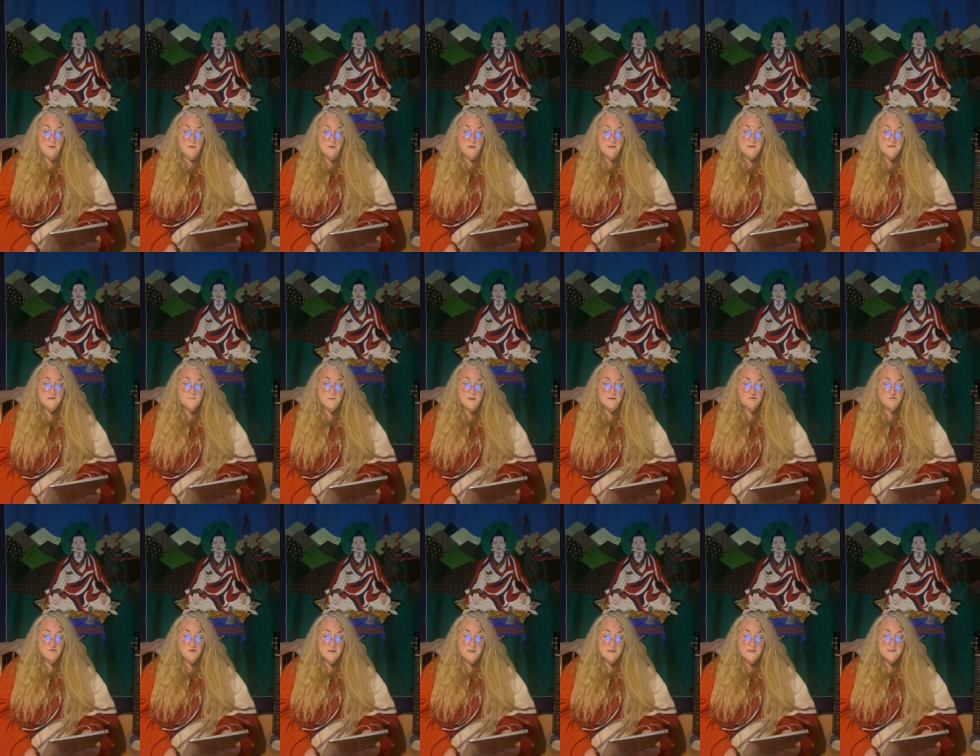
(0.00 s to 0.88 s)

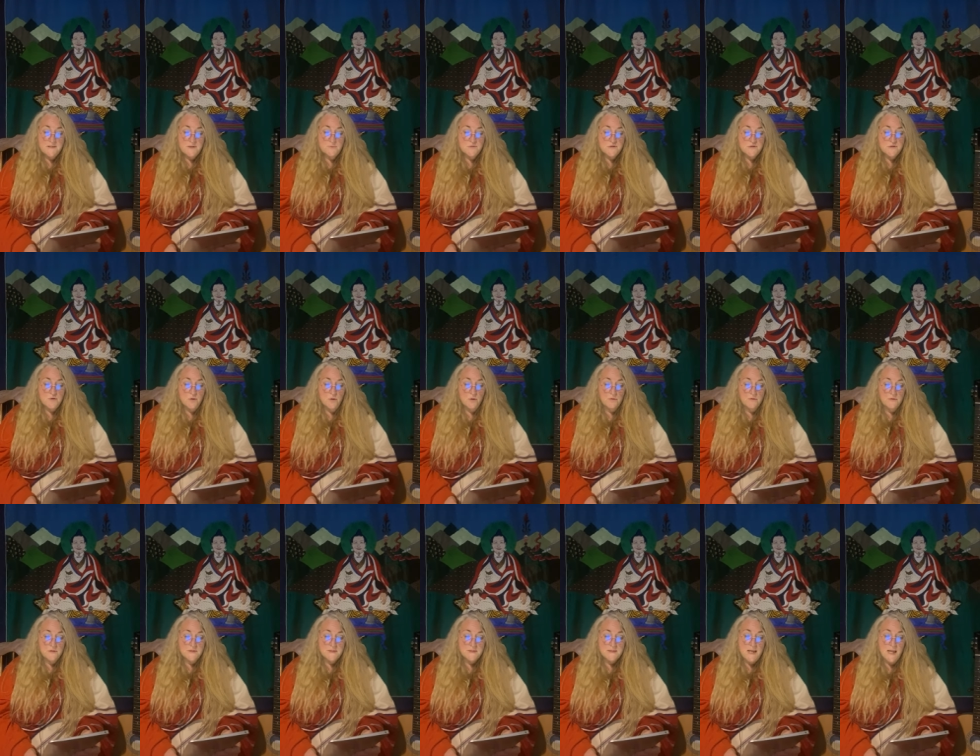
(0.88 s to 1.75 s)
especially as it was not
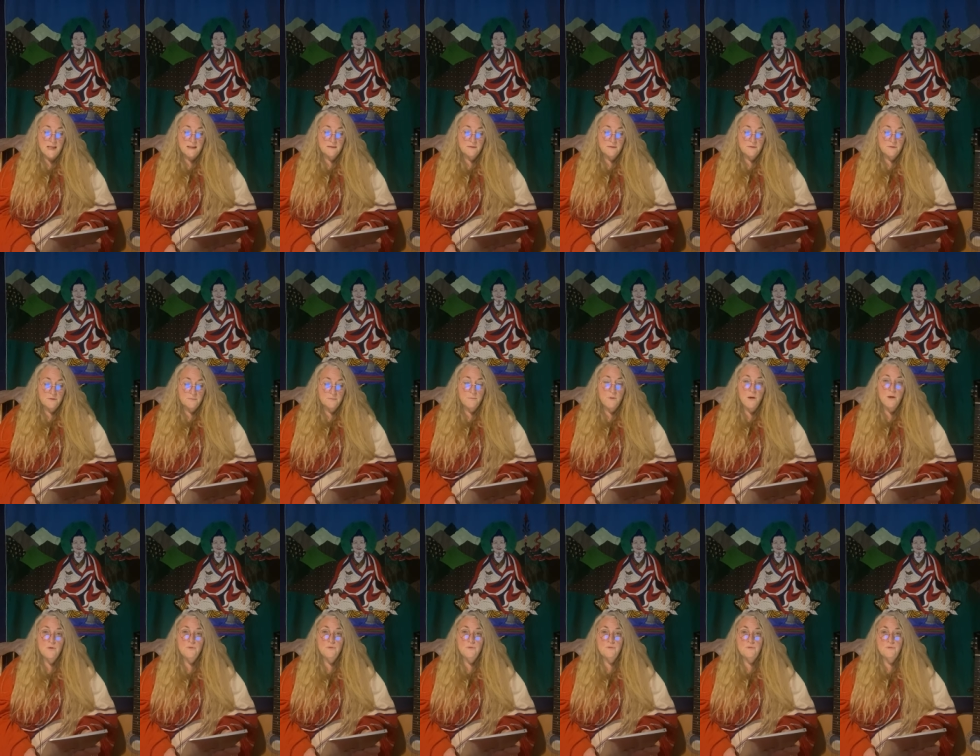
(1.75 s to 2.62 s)
the standard
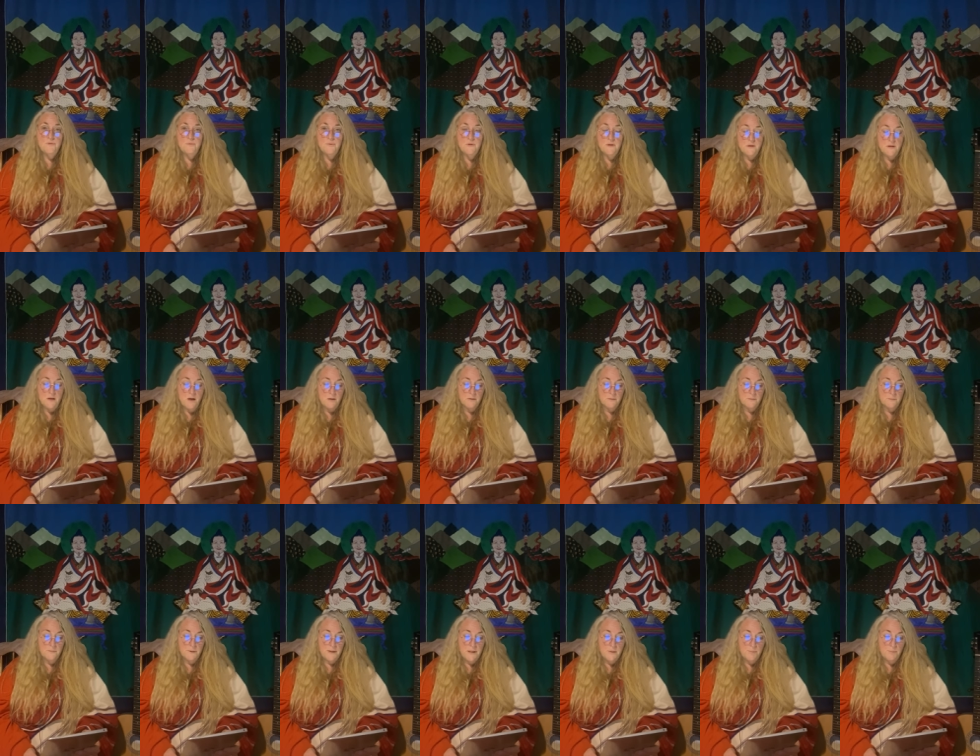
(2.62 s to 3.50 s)
mode with young
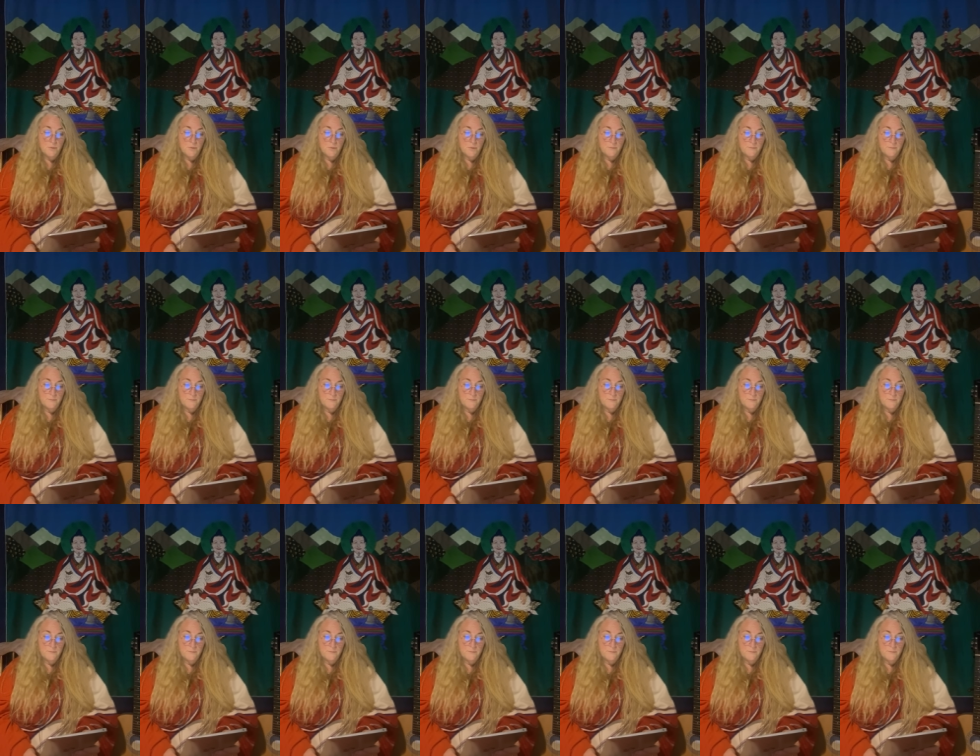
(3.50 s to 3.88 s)
people.